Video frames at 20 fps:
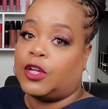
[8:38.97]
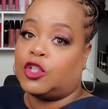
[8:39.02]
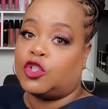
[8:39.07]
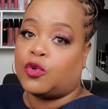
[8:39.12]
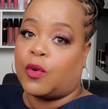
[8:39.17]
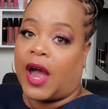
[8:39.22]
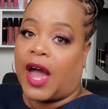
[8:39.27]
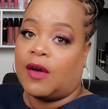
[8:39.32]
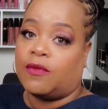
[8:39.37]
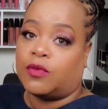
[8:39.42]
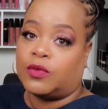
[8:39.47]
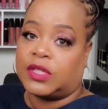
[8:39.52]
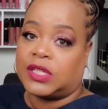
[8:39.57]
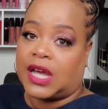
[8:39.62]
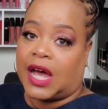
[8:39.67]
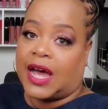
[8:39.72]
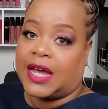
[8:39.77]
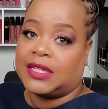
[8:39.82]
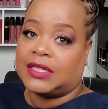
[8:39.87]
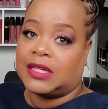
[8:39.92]
travel
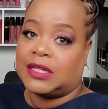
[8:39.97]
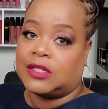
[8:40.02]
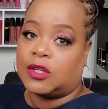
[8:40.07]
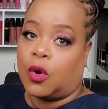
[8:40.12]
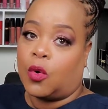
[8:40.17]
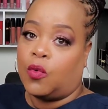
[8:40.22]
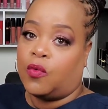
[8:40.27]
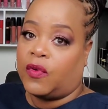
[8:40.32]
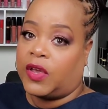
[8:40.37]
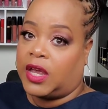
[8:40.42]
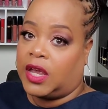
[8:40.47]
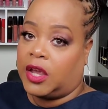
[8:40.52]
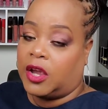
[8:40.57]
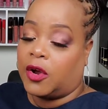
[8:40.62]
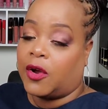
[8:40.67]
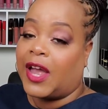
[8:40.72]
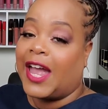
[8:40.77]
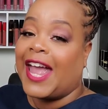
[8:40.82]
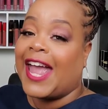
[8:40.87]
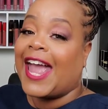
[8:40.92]
sizes over
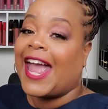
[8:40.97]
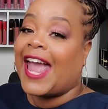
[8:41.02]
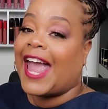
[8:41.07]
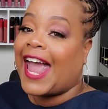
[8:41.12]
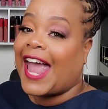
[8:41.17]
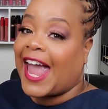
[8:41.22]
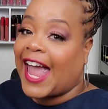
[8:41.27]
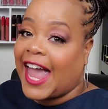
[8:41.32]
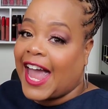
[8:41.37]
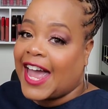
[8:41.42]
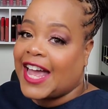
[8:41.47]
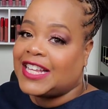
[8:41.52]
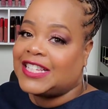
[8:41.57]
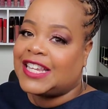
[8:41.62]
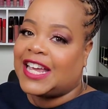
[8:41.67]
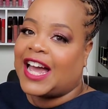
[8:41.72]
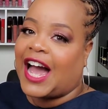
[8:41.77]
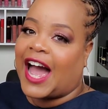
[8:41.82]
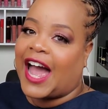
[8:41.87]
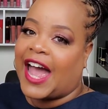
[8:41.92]
here, and
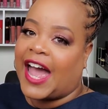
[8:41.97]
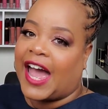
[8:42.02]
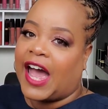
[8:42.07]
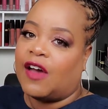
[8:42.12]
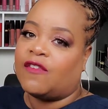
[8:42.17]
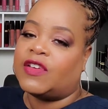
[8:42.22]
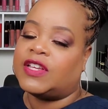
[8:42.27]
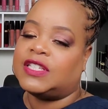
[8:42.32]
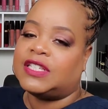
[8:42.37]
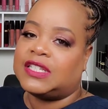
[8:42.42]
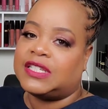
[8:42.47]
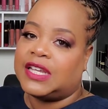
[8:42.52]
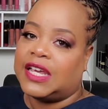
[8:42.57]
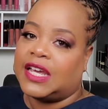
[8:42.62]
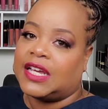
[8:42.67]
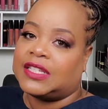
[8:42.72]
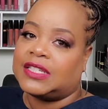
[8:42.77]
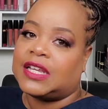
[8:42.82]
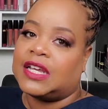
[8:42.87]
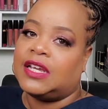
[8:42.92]
I have
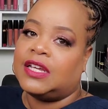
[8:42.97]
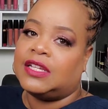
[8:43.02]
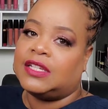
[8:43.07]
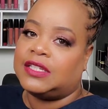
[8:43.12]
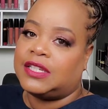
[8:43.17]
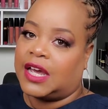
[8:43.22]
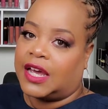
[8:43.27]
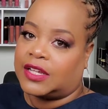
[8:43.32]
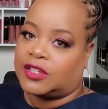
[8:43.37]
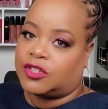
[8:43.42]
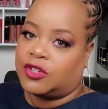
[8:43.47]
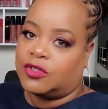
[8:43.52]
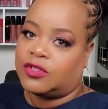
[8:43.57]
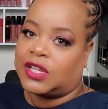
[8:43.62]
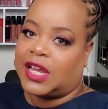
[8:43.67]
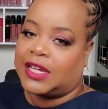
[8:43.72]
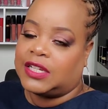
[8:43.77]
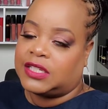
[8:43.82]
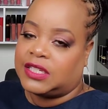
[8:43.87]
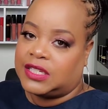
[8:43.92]
six
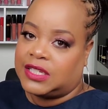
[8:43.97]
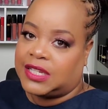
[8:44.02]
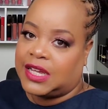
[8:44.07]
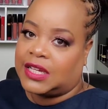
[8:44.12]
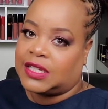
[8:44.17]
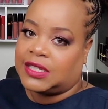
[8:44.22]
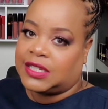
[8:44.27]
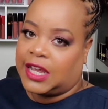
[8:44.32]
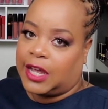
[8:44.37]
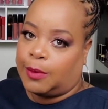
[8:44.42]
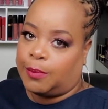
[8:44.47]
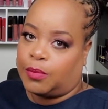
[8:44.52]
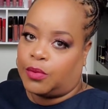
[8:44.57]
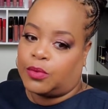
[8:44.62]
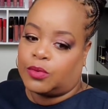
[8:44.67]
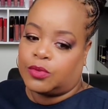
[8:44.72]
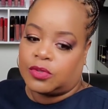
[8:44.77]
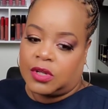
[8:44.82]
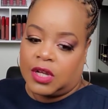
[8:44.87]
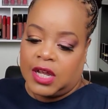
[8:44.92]

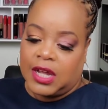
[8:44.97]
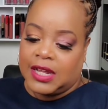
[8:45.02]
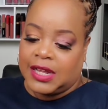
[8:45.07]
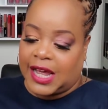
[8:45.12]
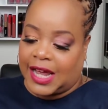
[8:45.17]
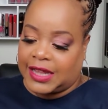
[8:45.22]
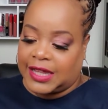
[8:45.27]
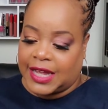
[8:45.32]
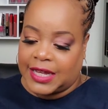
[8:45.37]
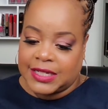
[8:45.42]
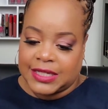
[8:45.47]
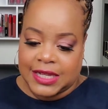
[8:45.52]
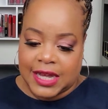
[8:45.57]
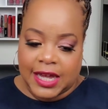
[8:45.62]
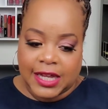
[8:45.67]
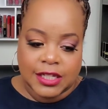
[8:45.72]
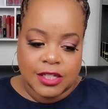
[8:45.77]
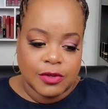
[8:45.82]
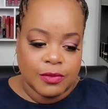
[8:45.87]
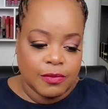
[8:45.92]
samples that they
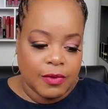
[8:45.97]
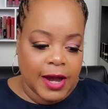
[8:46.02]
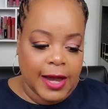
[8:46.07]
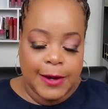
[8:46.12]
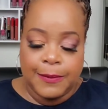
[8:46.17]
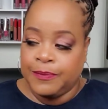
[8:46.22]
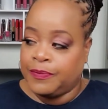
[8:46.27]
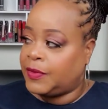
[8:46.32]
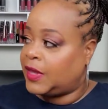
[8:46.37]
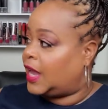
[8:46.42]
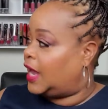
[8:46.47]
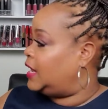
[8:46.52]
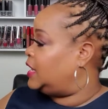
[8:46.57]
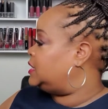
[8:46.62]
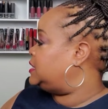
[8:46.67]
send, right? And the